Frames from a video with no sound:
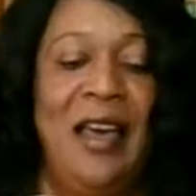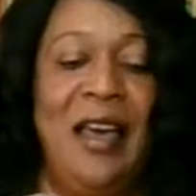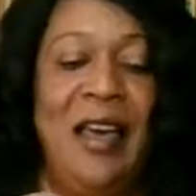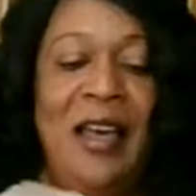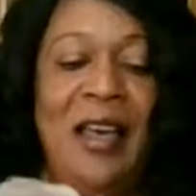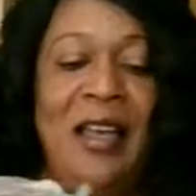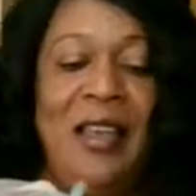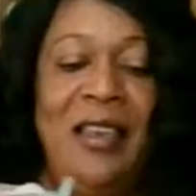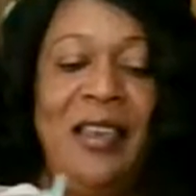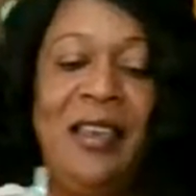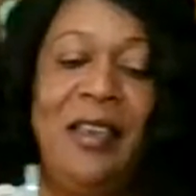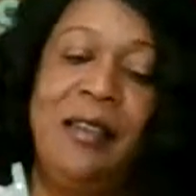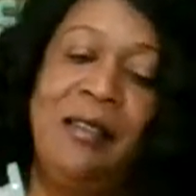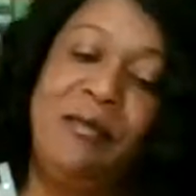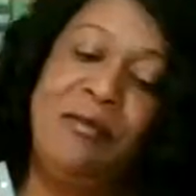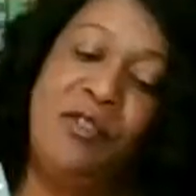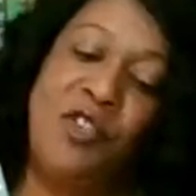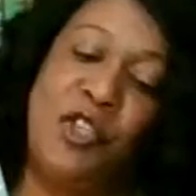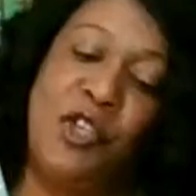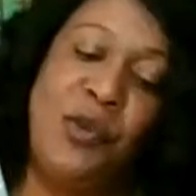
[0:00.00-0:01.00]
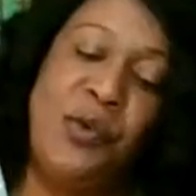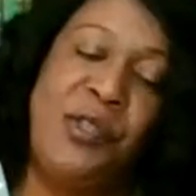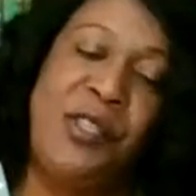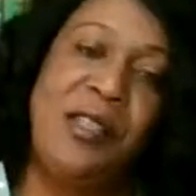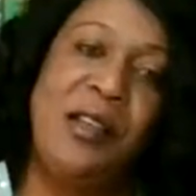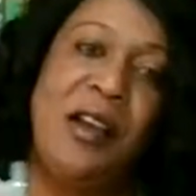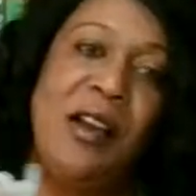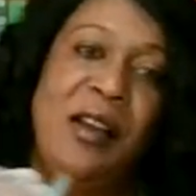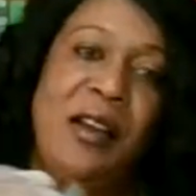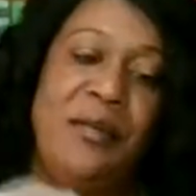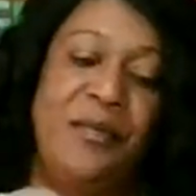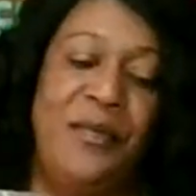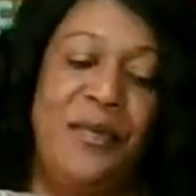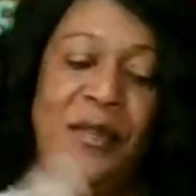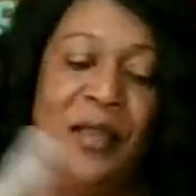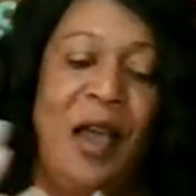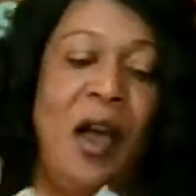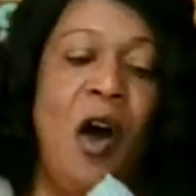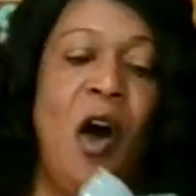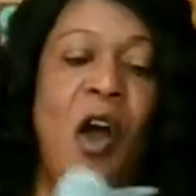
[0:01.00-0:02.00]
a juicer,
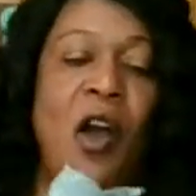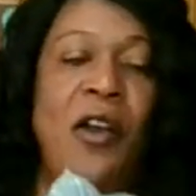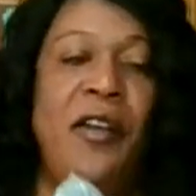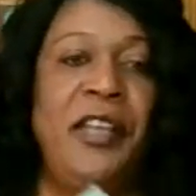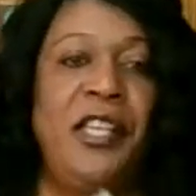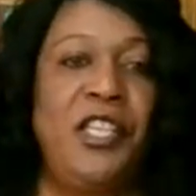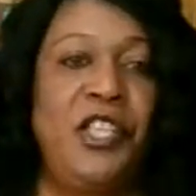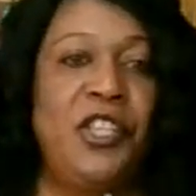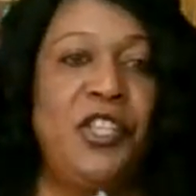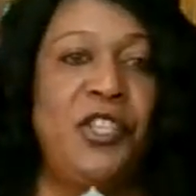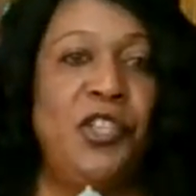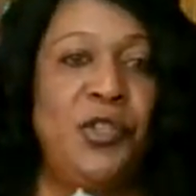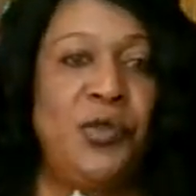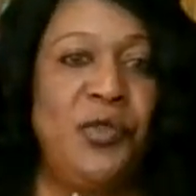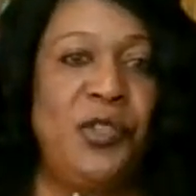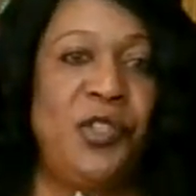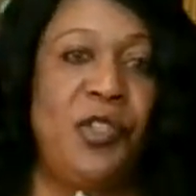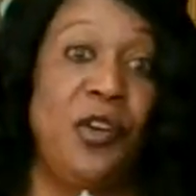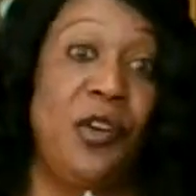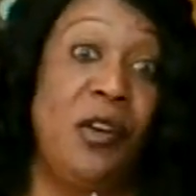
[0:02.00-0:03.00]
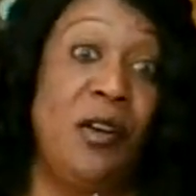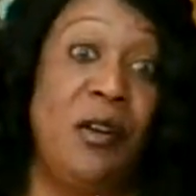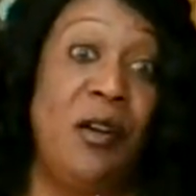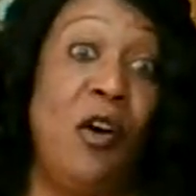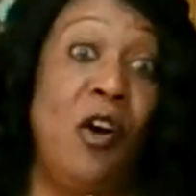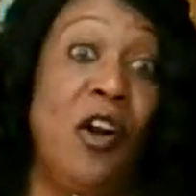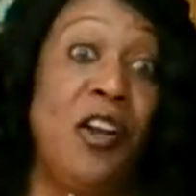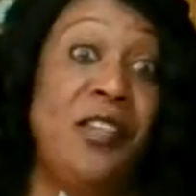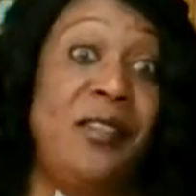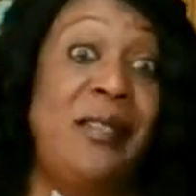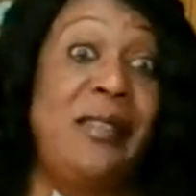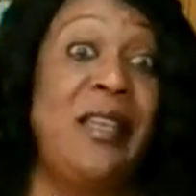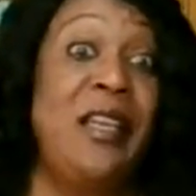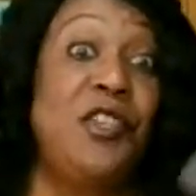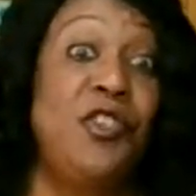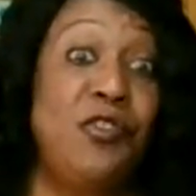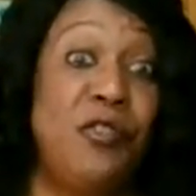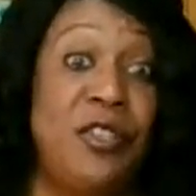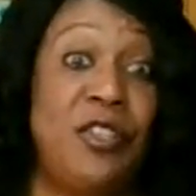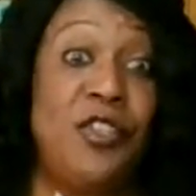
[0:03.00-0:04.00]
an orange juicer or
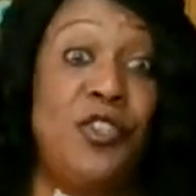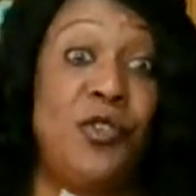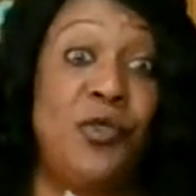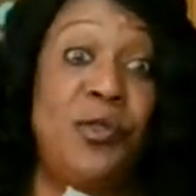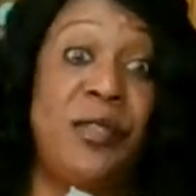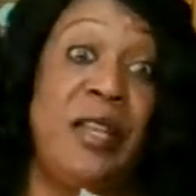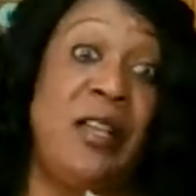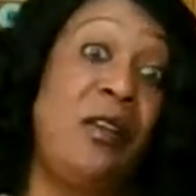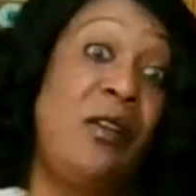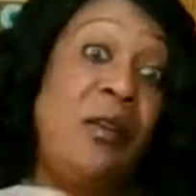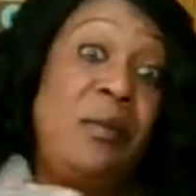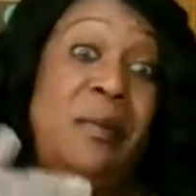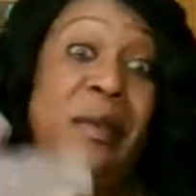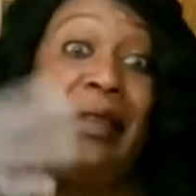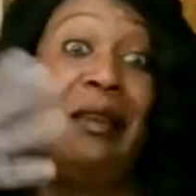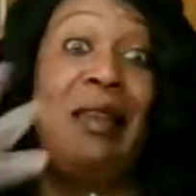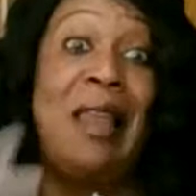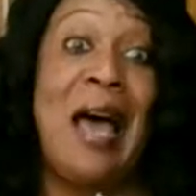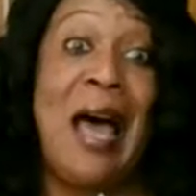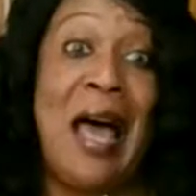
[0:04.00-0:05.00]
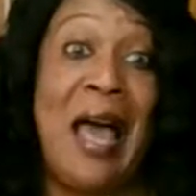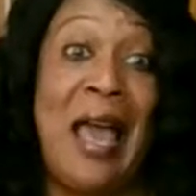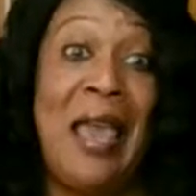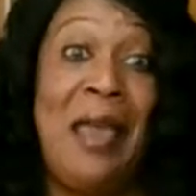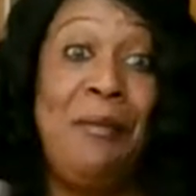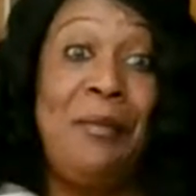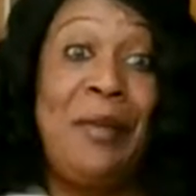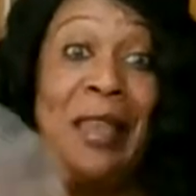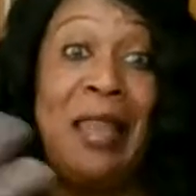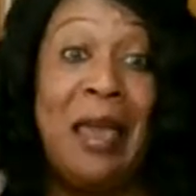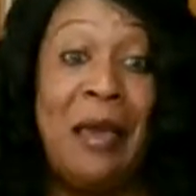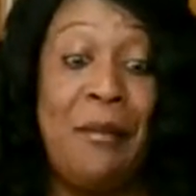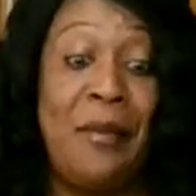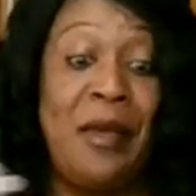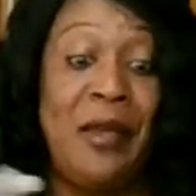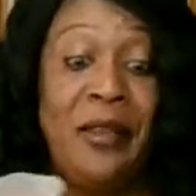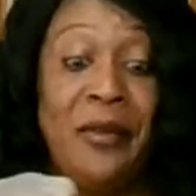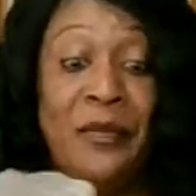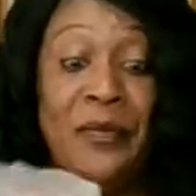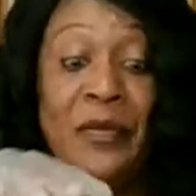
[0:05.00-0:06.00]
citrus juicer. It could be lime,
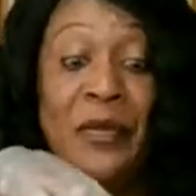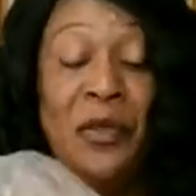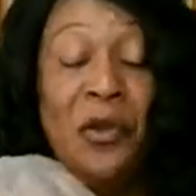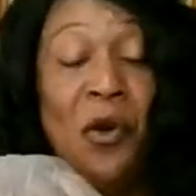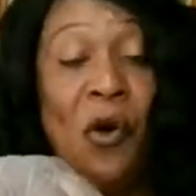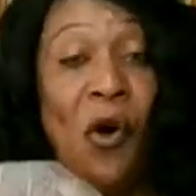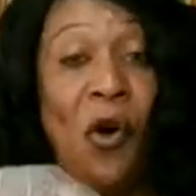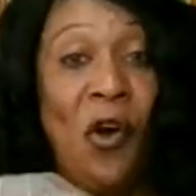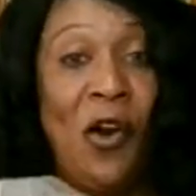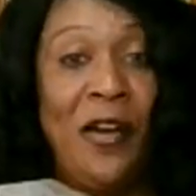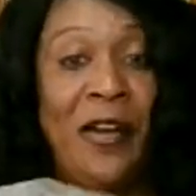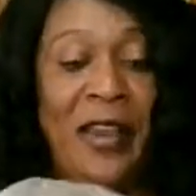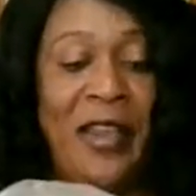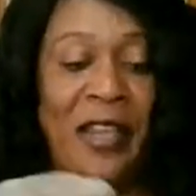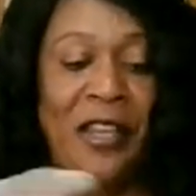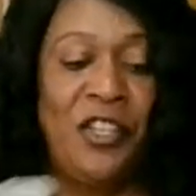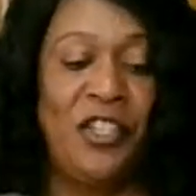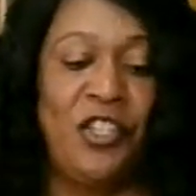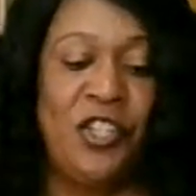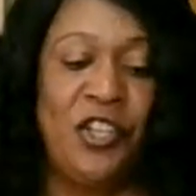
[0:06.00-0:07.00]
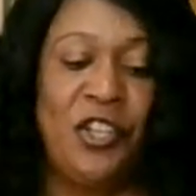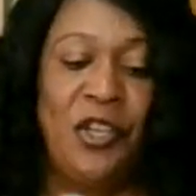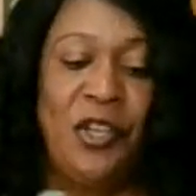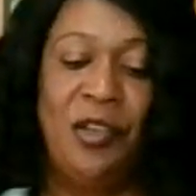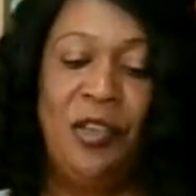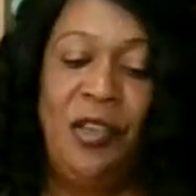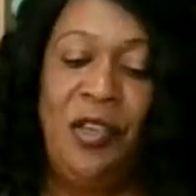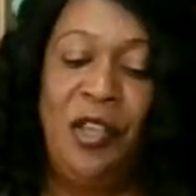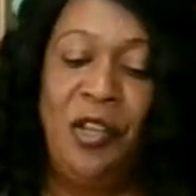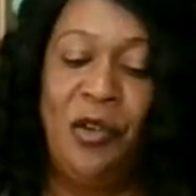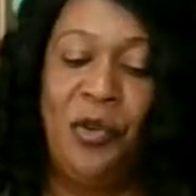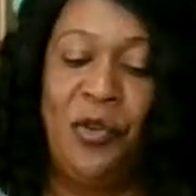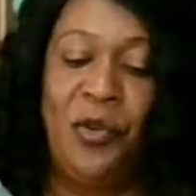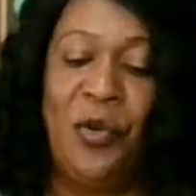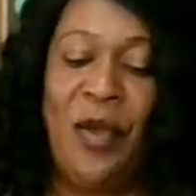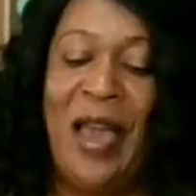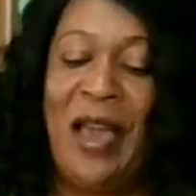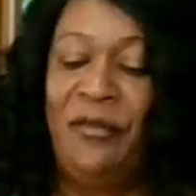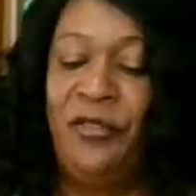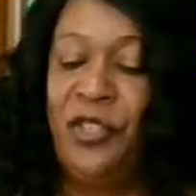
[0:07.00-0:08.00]
lemon, orange. You
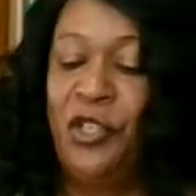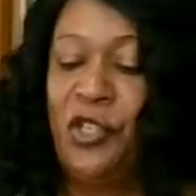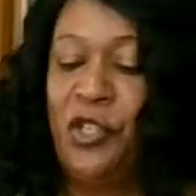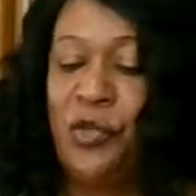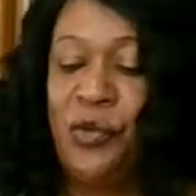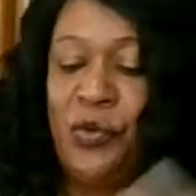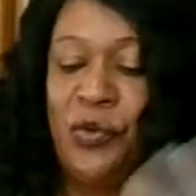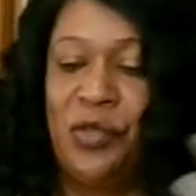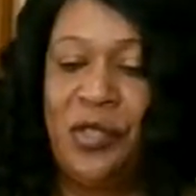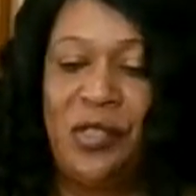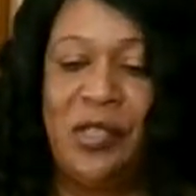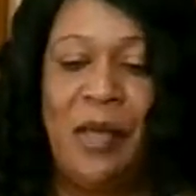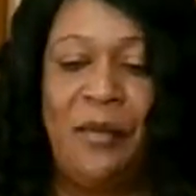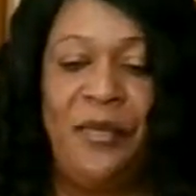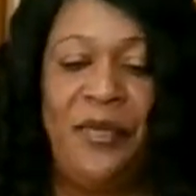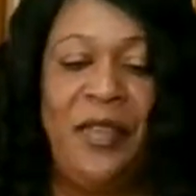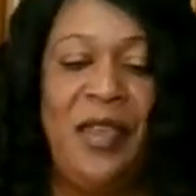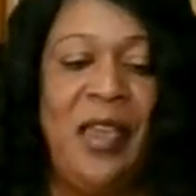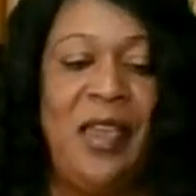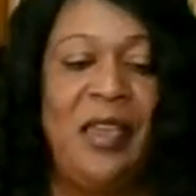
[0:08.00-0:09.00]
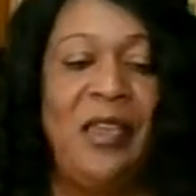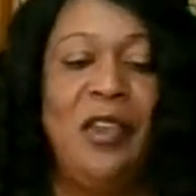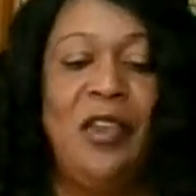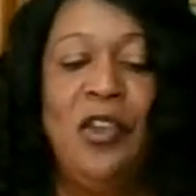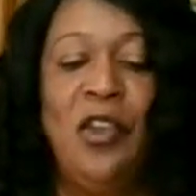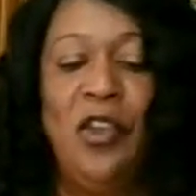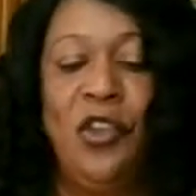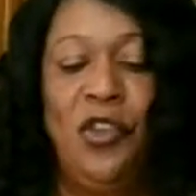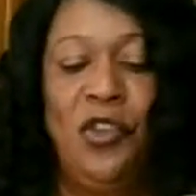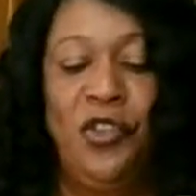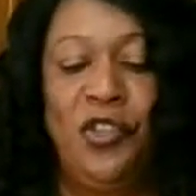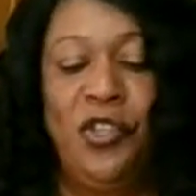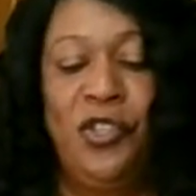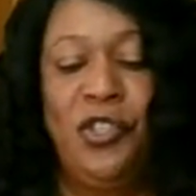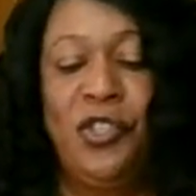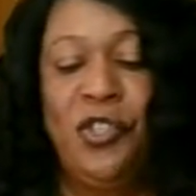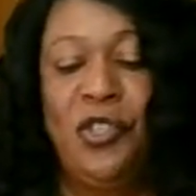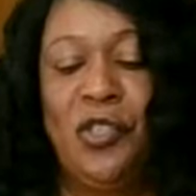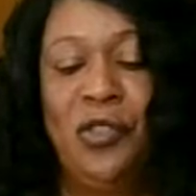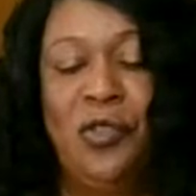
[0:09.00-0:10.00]
have to juice something. You
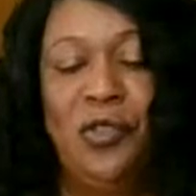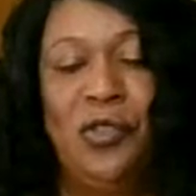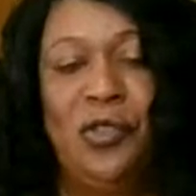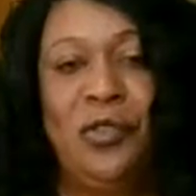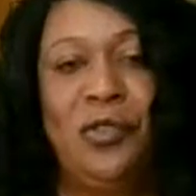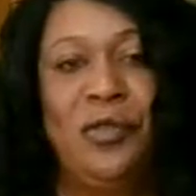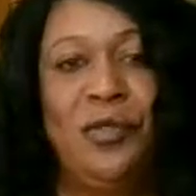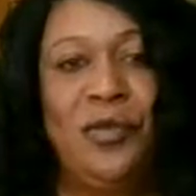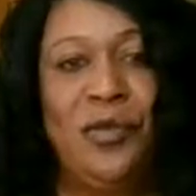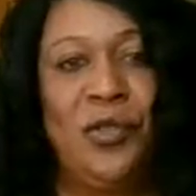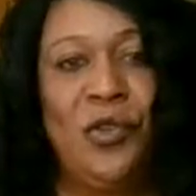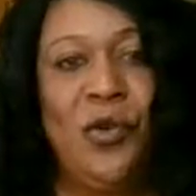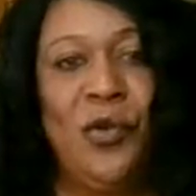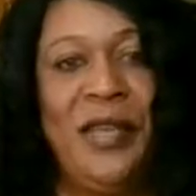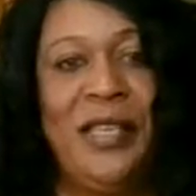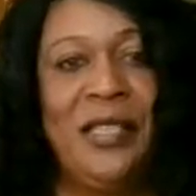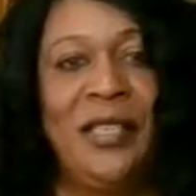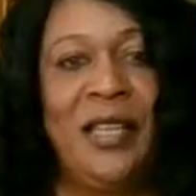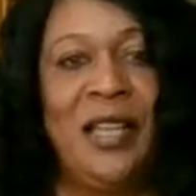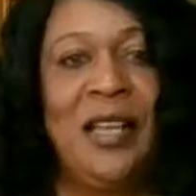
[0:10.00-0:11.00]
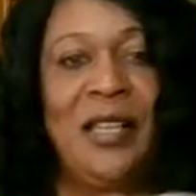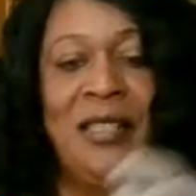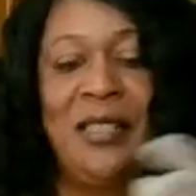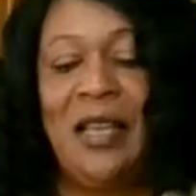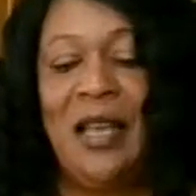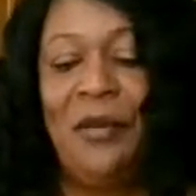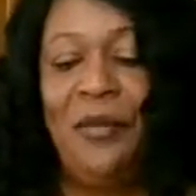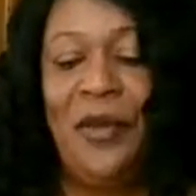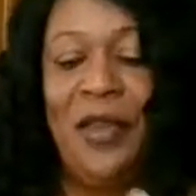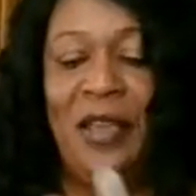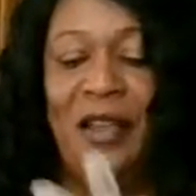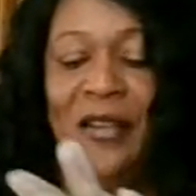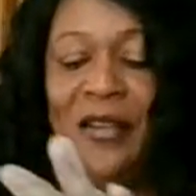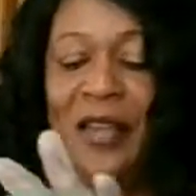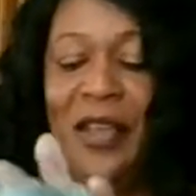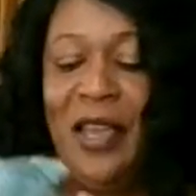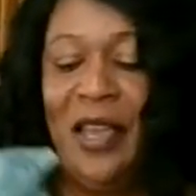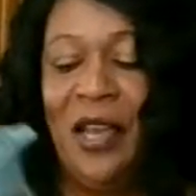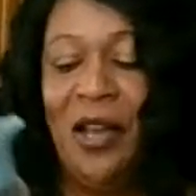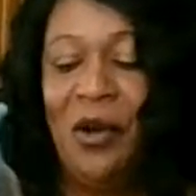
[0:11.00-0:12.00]
just squeeze it on top here.
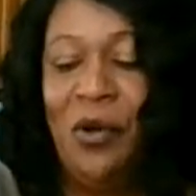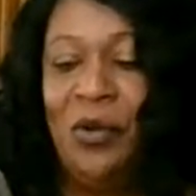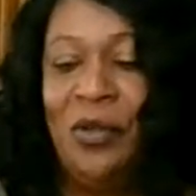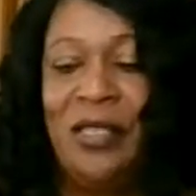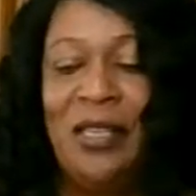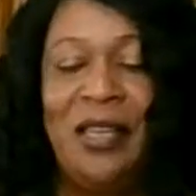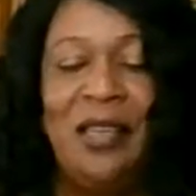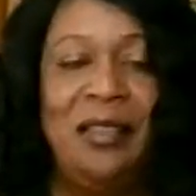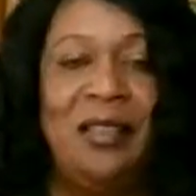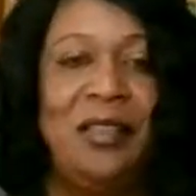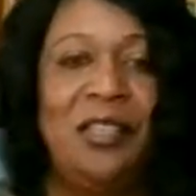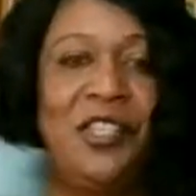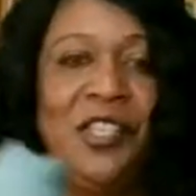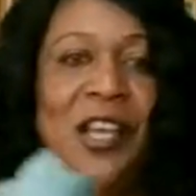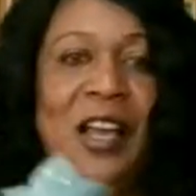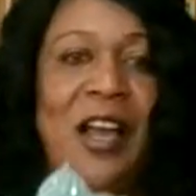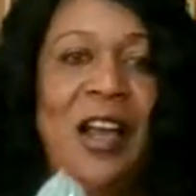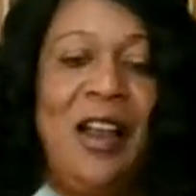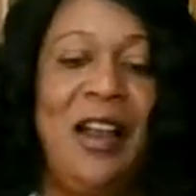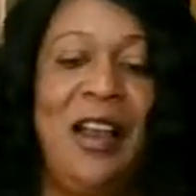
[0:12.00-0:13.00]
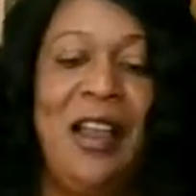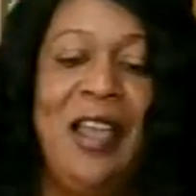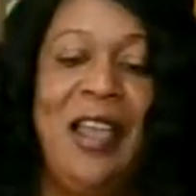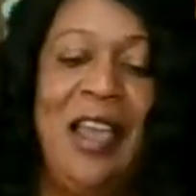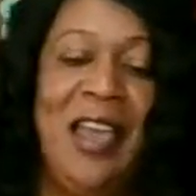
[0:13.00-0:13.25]
It goes in the jar